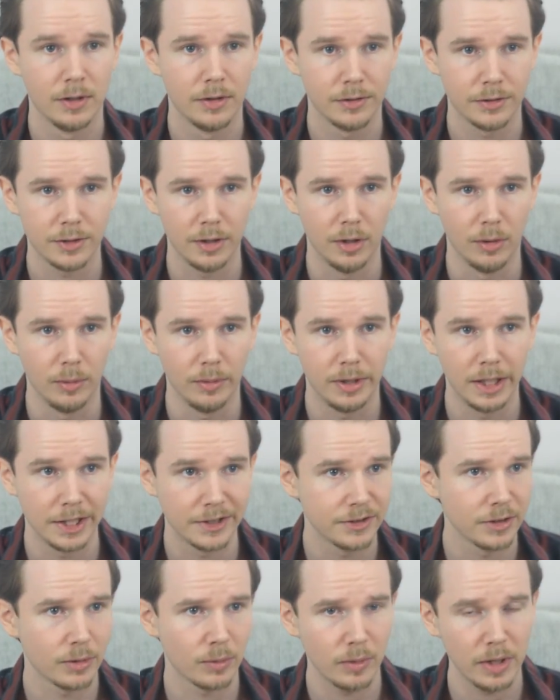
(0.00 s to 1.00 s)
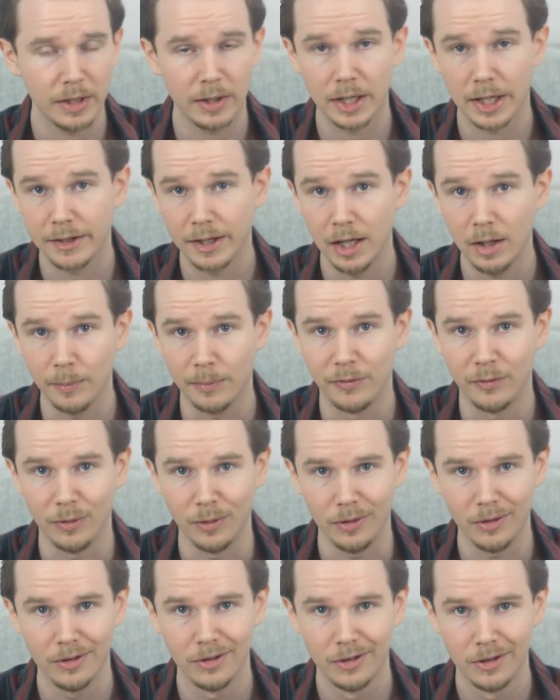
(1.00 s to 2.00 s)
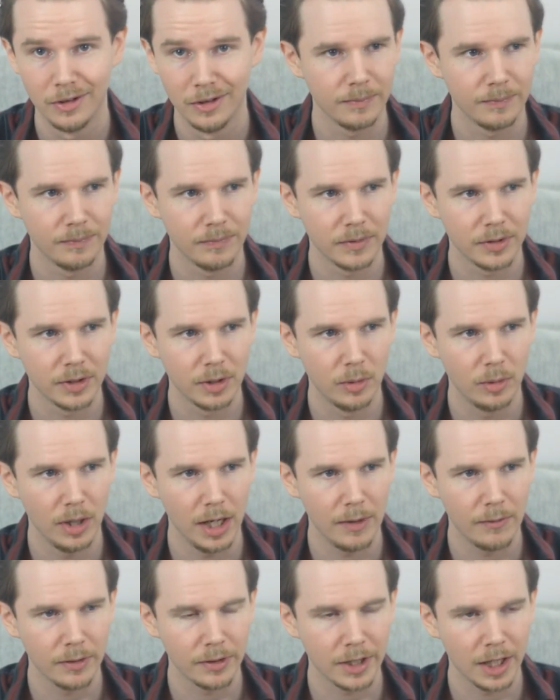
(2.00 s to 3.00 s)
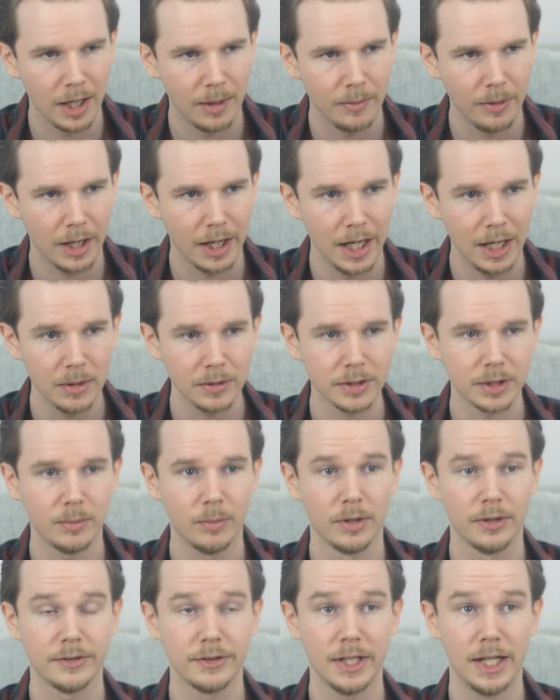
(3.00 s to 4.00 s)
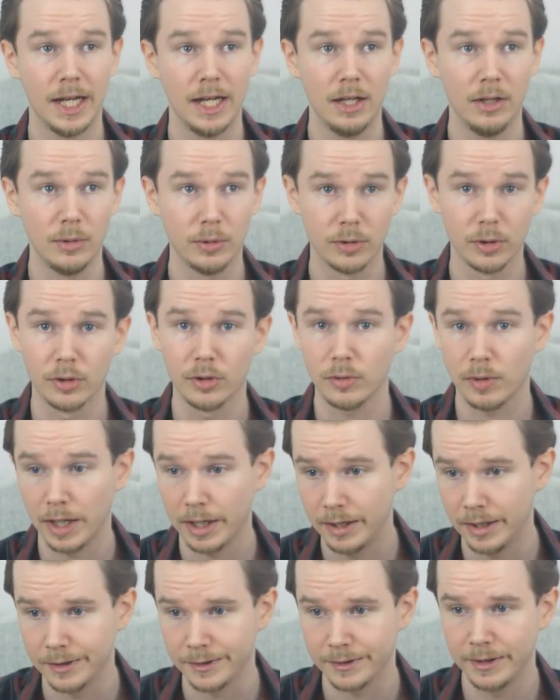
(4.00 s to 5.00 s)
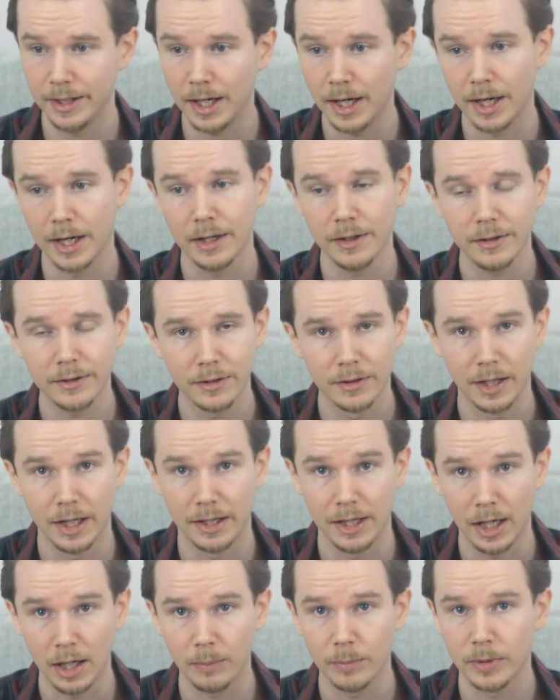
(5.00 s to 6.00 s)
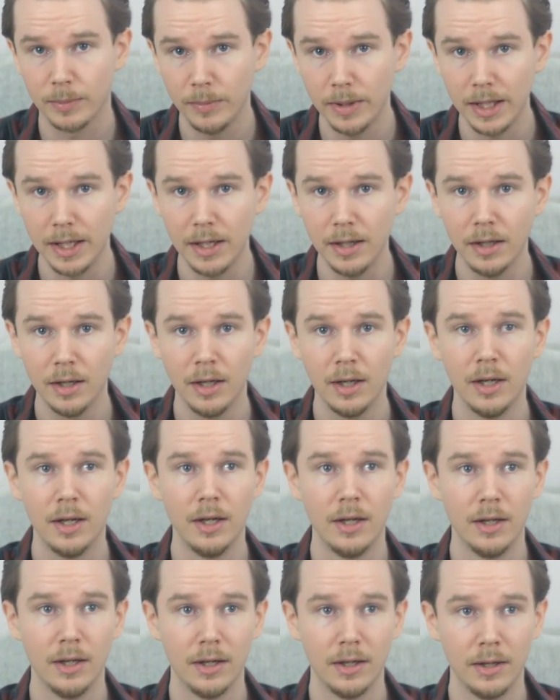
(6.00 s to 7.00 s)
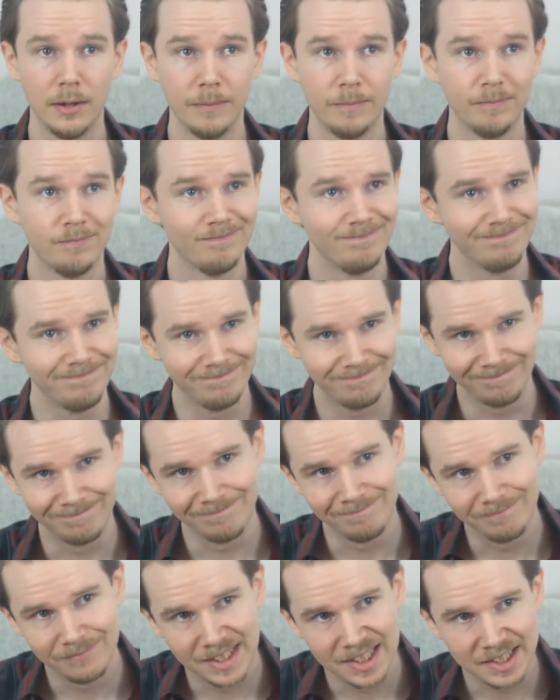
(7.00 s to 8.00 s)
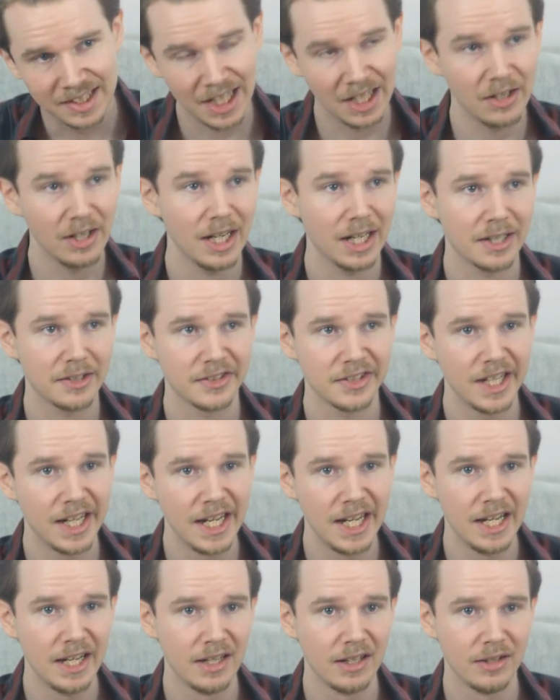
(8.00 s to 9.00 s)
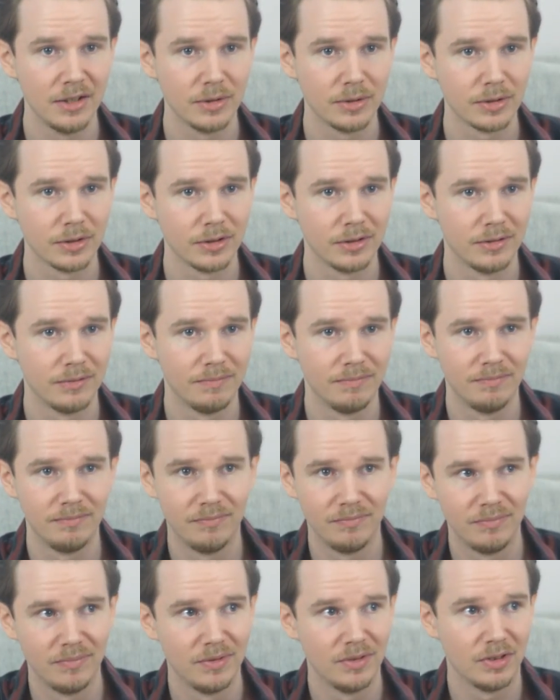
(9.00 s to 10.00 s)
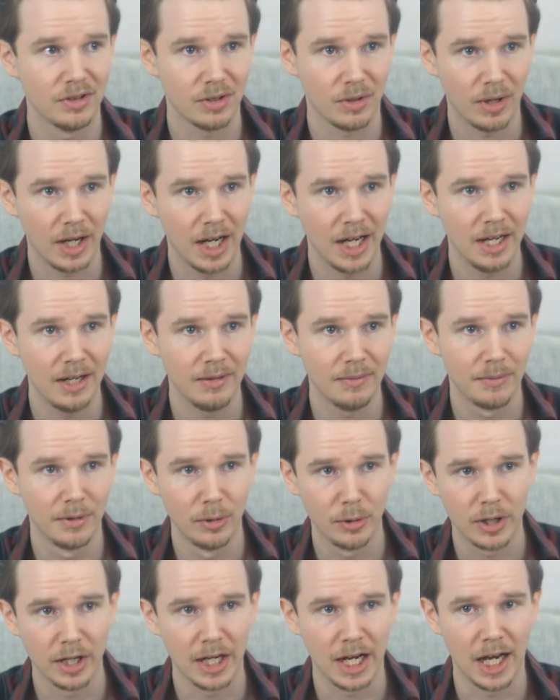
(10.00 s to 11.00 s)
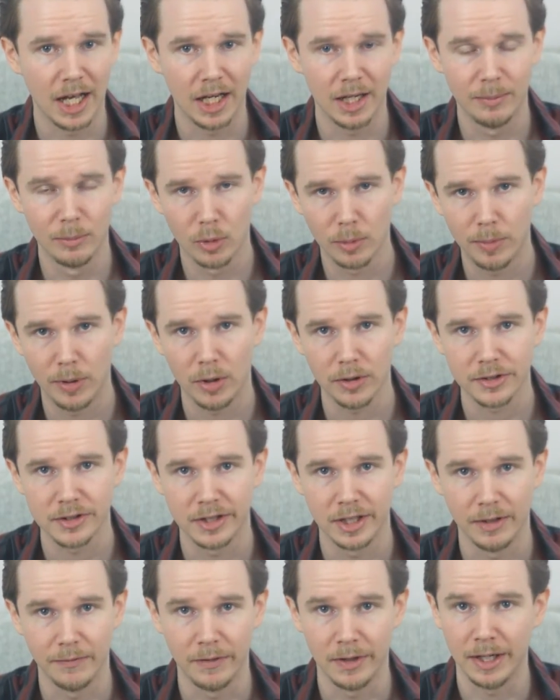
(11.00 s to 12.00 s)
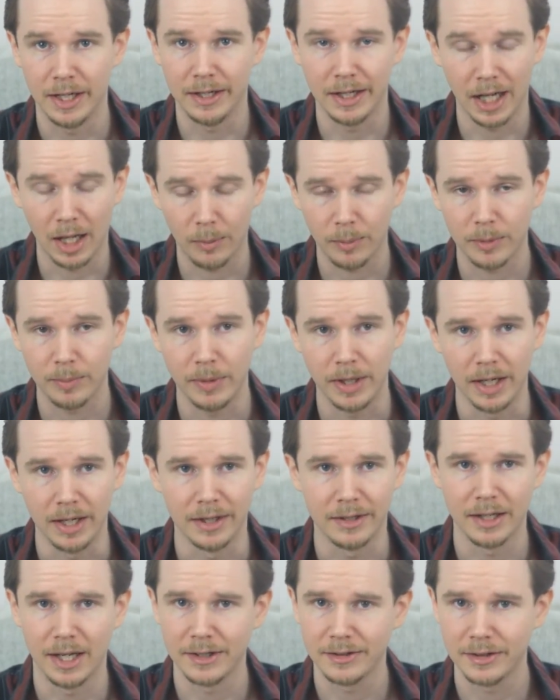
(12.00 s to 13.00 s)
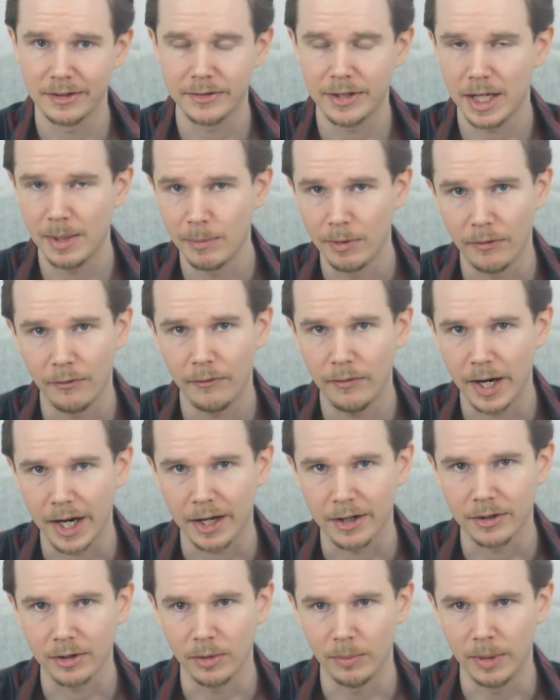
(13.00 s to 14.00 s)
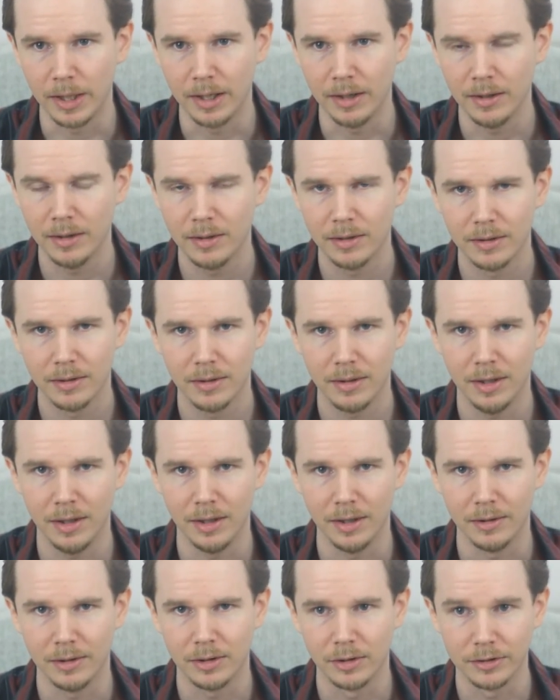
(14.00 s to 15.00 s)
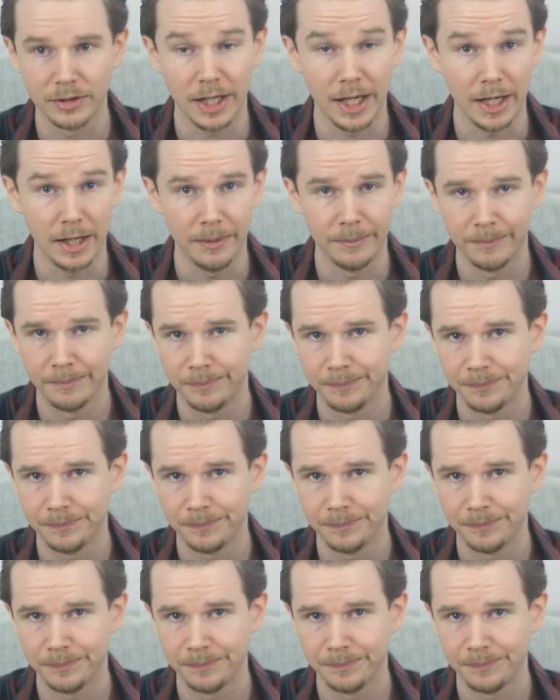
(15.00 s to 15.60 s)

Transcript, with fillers: So that's not really that helpful. So every time I hear someone say, you should try this diet, it helped me, it's kind of like saying you should try looking at it more positively, it helped me. It has the same effect on me to say.